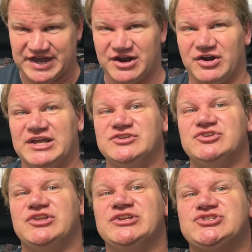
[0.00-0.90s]
there,
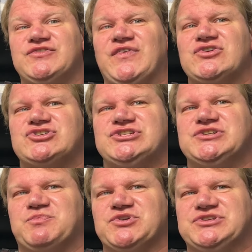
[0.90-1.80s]
and then
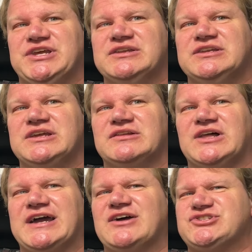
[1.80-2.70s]
she's pretending,
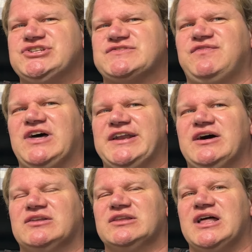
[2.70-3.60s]
like how she just flat
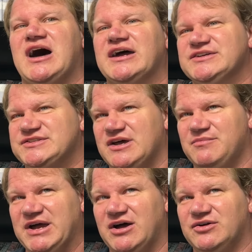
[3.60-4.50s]
out lies
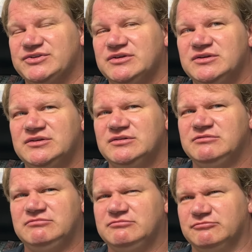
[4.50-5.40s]
about
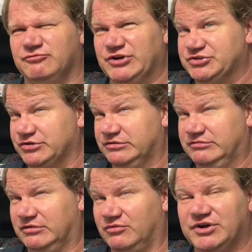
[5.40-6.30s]

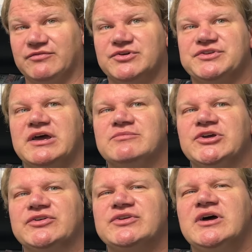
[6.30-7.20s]
Richard, or whatever his name
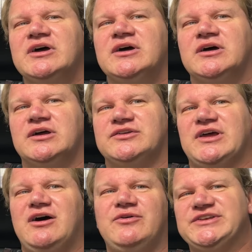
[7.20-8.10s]
is. He
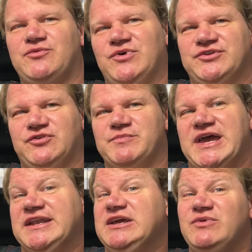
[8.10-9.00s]
said, oh, he's a wonderful
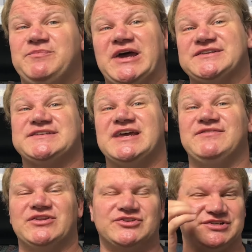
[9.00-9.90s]
man. He went back to
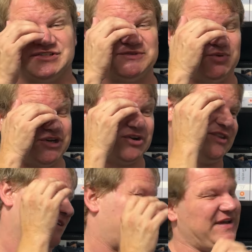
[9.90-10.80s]
save others. And she's putting
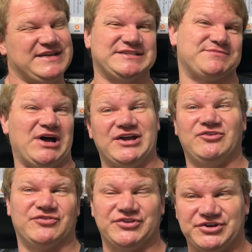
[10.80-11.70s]
on that fake
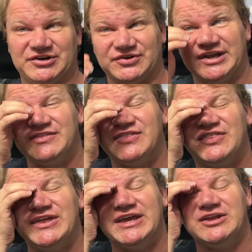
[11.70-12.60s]
smile for the doctor. And
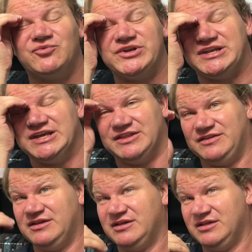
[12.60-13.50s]
then we
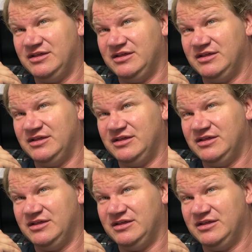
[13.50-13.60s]
get